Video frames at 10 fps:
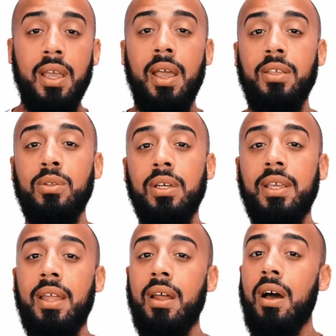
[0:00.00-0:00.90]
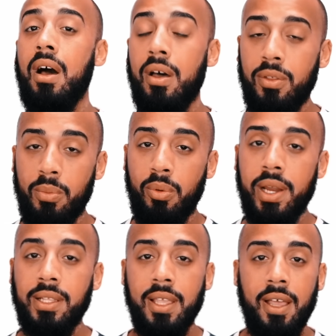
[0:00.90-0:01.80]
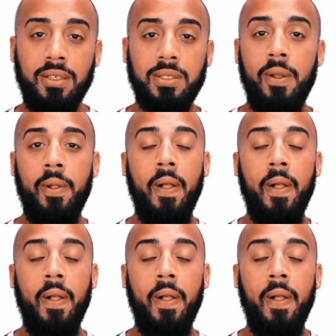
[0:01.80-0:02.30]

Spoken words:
and you look at other breakdowns,